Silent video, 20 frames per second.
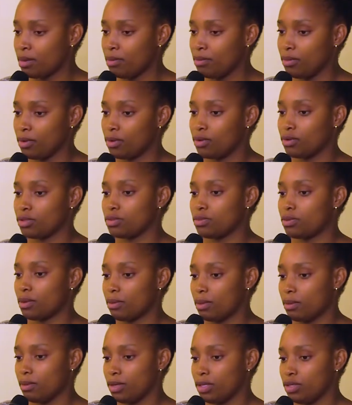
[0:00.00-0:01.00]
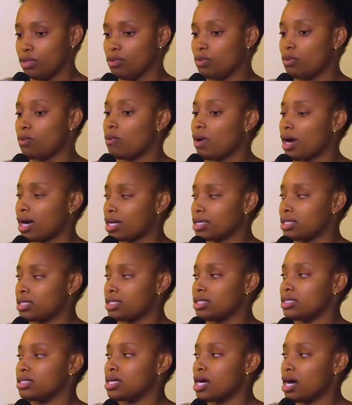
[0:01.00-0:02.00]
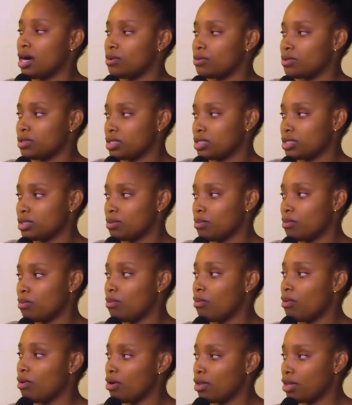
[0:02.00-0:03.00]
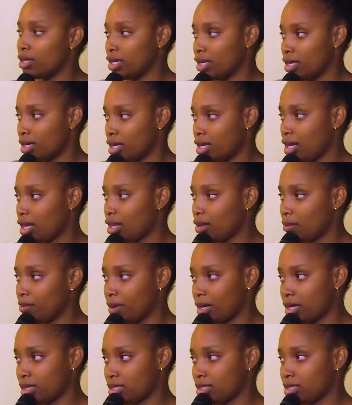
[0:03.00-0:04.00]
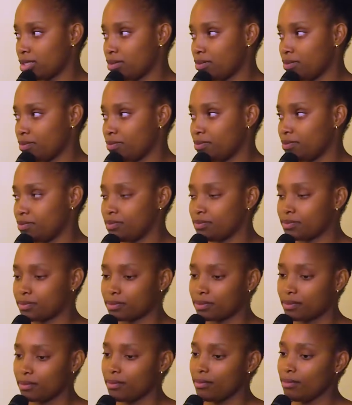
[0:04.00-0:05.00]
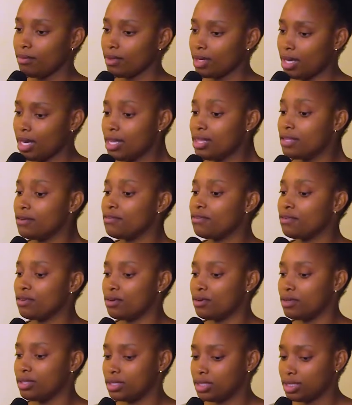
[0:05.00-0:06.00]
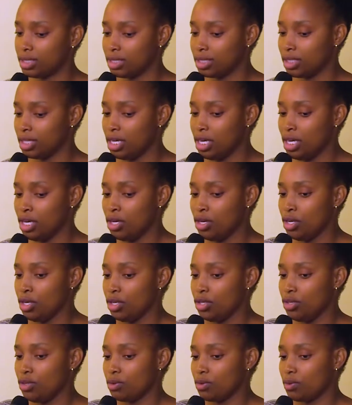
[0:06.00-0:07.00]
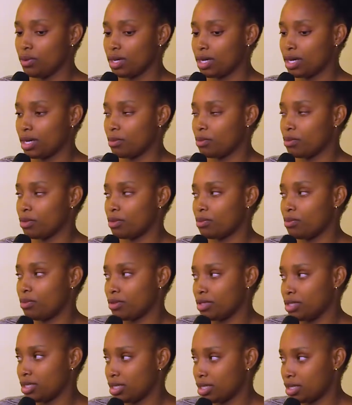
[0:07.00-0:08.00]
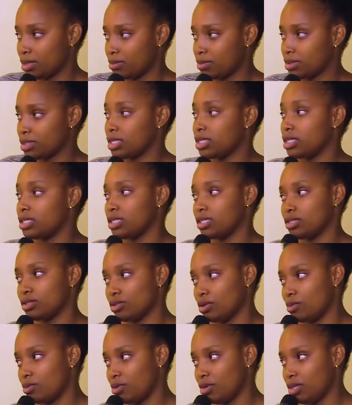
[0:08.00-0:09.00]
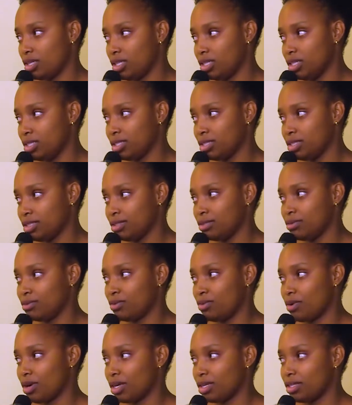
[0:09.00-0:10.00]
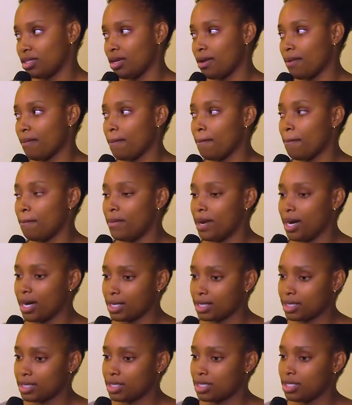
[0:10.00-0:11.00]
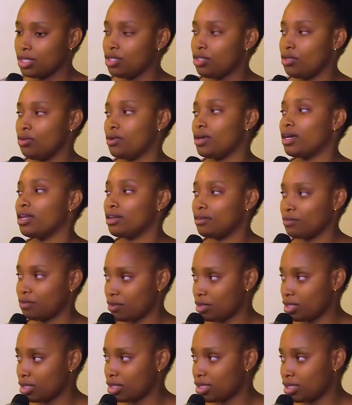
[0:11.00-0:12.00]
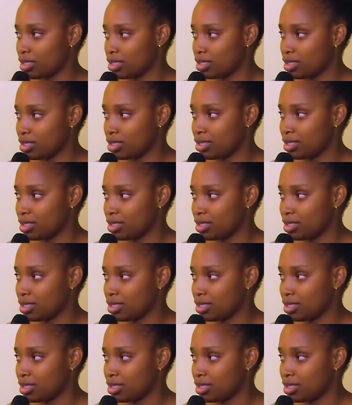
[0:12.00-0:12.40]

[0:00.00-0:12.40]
because probably you worked it out more than another part. And the following day, you wake up with body cramps. It is normal, one, but you can avoid it.